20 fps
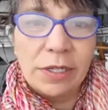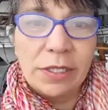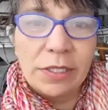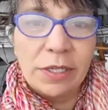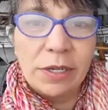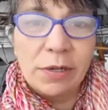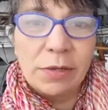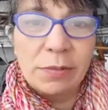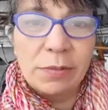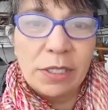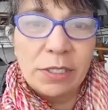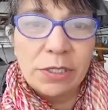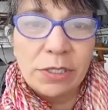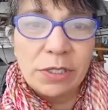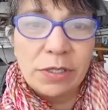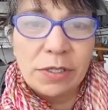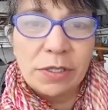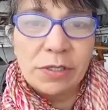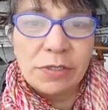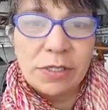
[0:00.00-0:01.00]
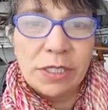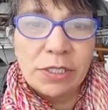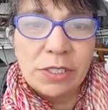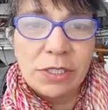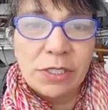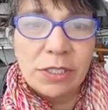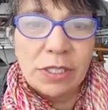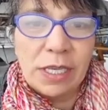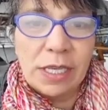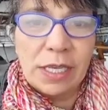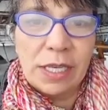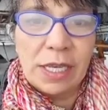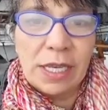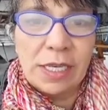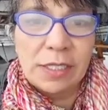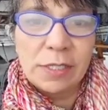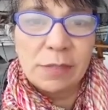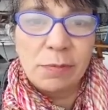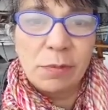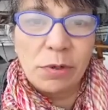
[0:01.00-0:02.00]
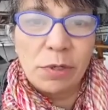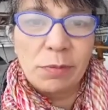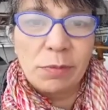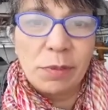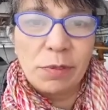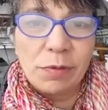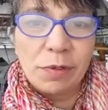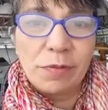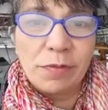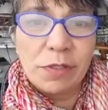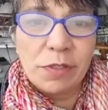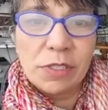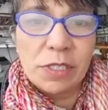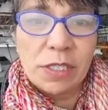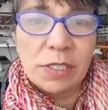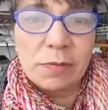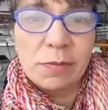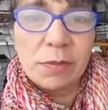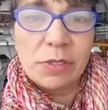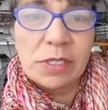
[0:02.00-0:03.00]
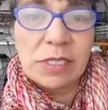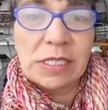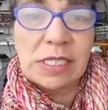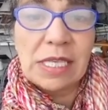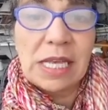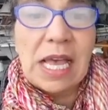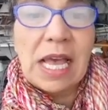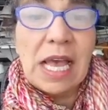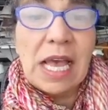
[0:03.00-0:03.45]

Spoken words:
And no, I'm not sure there's such a thing as portable reverse osmosis.